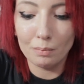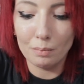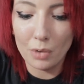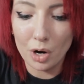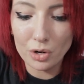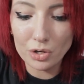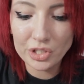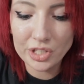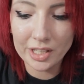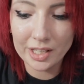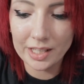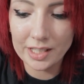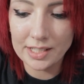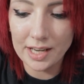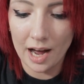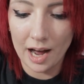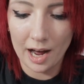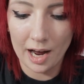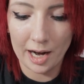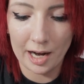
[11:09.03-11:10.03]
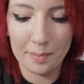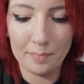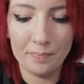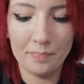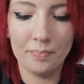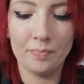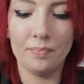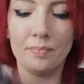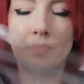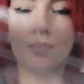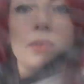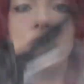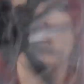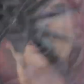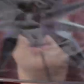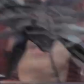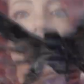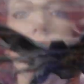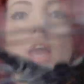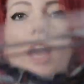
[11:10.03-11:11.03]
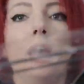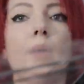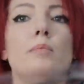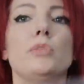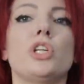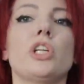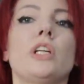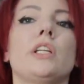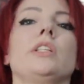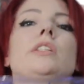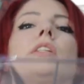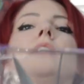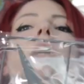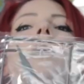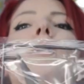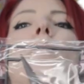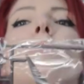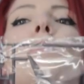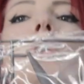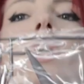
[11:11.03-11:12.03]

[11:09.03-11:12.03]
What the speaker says: most of the time, MGs come